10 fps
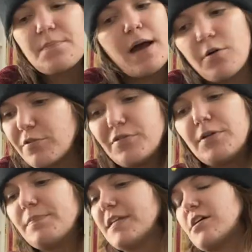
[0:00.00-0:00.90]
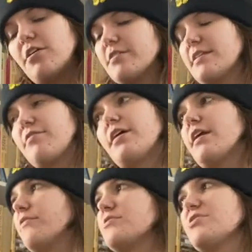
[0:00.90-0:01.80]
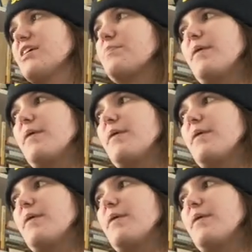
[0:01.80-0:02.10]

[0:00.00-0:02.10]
Powerful. That's all I'll say right now. It's just like